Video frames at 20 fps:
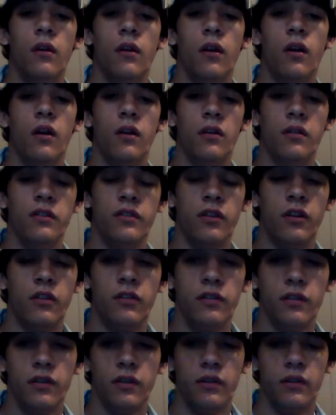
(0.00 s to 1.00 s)
or
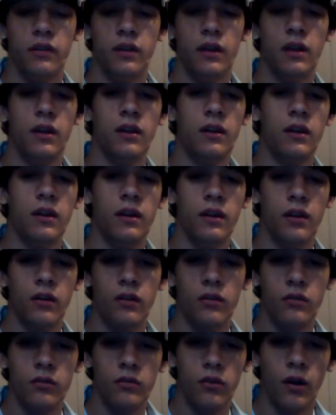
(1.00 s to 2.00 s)
starts yelling in a
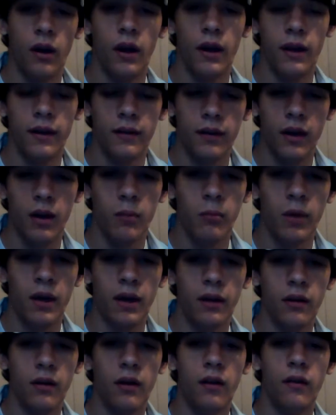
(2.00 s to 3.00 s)
crying type
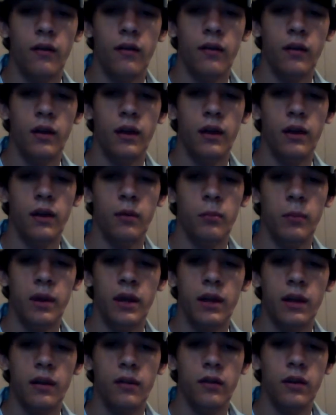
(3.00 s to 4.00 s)
manner. And
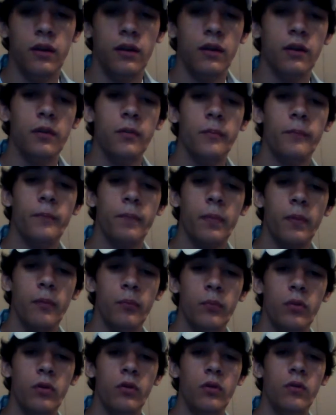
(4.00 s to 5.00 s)
immediately,
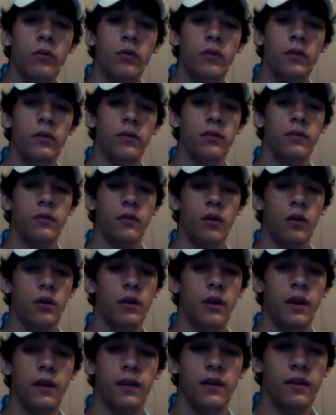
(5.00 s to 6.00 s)
Poof
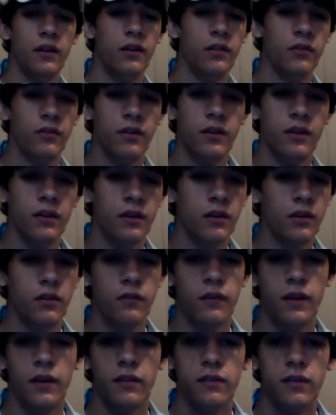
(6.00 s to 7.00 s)
had tears running on his
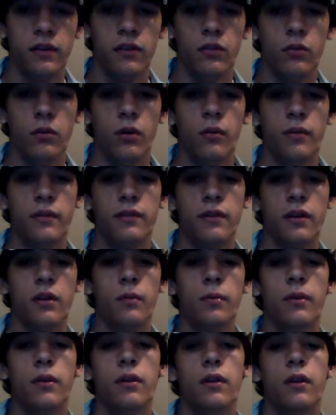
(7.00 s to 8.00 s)
face. He knew what was
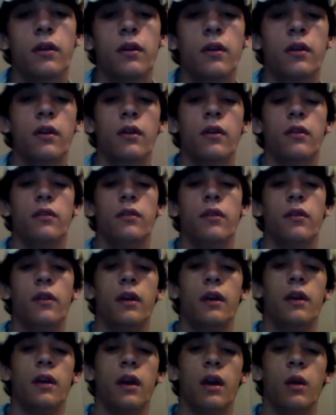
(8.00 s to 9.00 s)
up. So
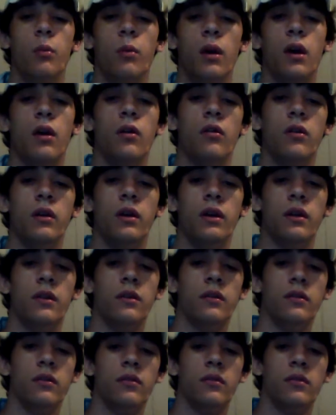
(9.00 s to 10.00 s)
they came out
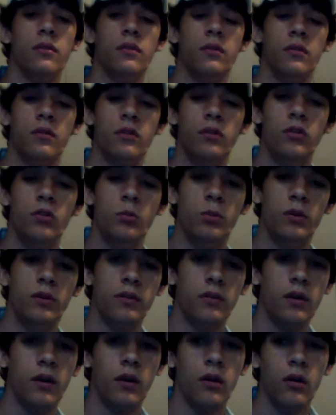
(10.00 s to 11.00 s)
and
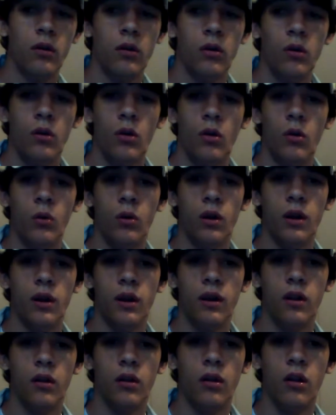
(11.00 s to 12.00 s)
Yuppie's like, we're gonna
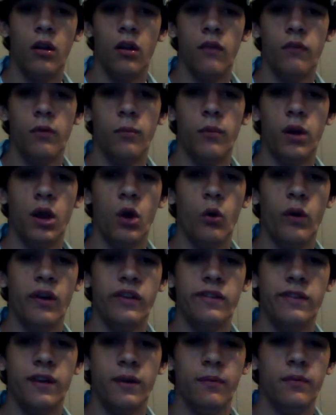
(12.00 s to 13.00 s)
kill all of them, no
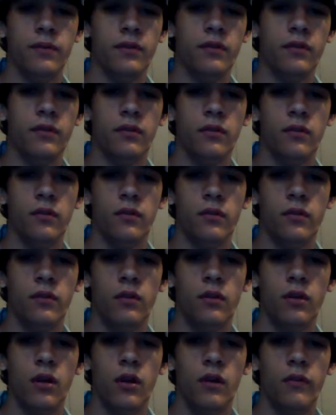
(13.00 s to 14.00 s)
exceptions.
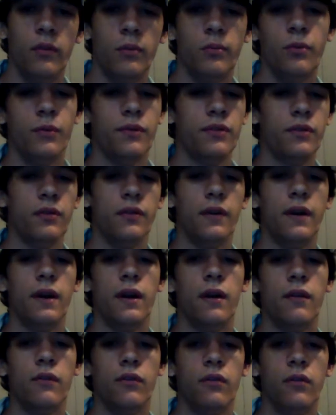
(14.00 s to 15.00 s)
None of them will
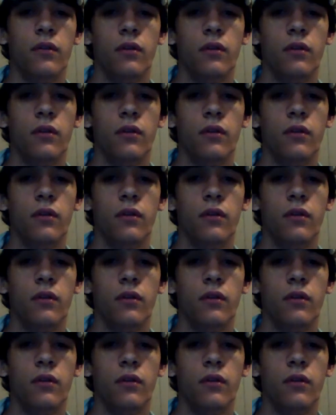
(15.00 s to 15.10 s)
survive,